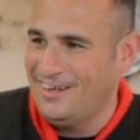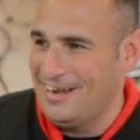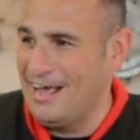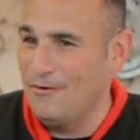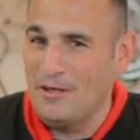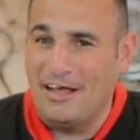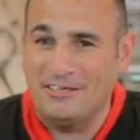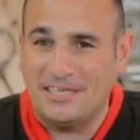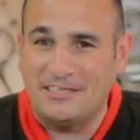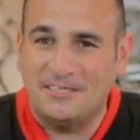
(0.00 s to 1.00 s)
Now, I
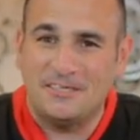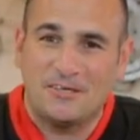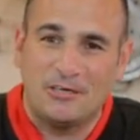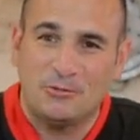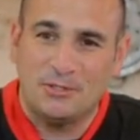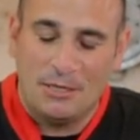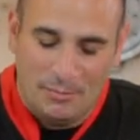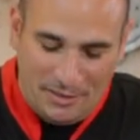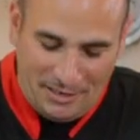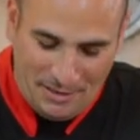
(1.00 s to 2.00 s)
just had this discussion with
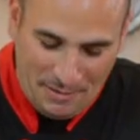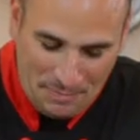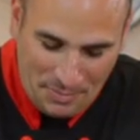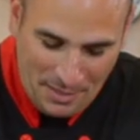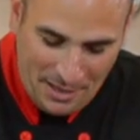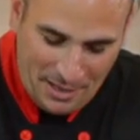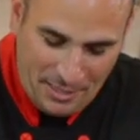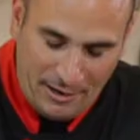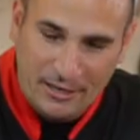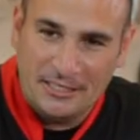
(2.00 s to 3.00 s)
somebody.
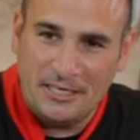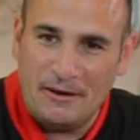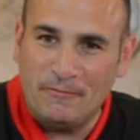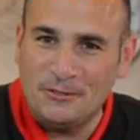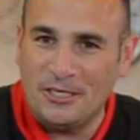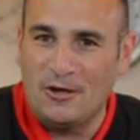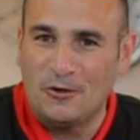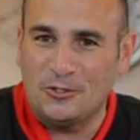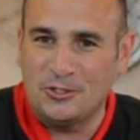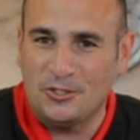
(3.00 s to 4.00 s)
There is a difference in
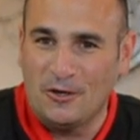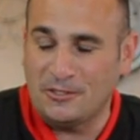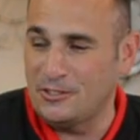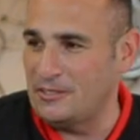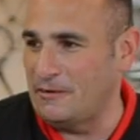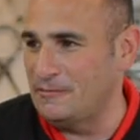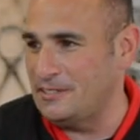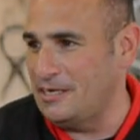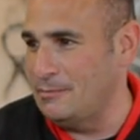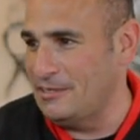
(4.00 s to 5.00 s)
kosher salts. There's a
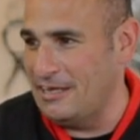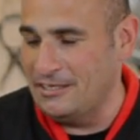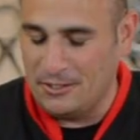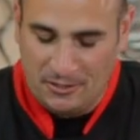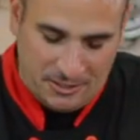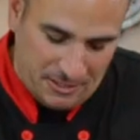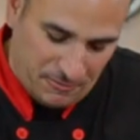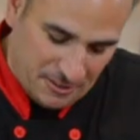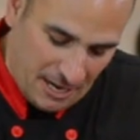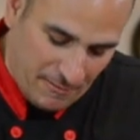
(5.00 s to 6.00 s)
difference in Himalayan salts. There's a
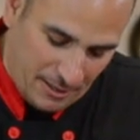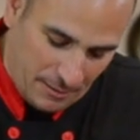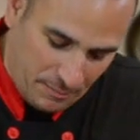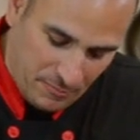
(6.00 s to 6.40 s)
difference in everything.